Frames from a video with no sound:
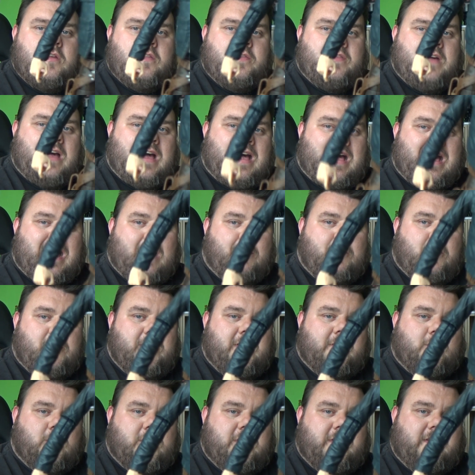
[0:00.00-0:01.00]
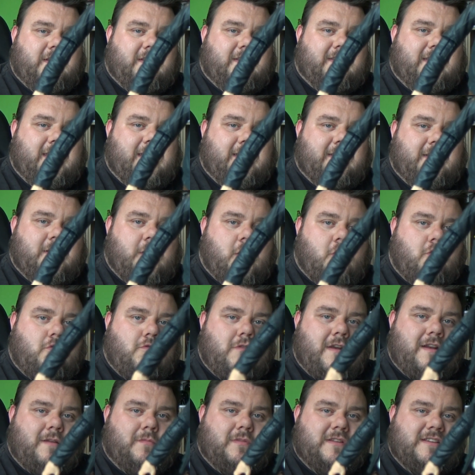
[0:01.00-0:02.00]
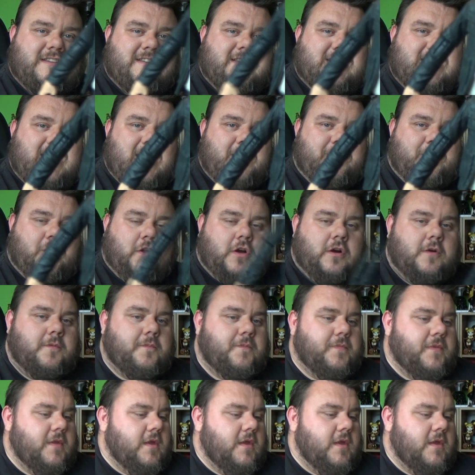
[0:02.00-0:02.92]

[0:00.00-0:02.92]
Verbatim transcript: That arm on this one, as you can see, is incredibly stiff, look.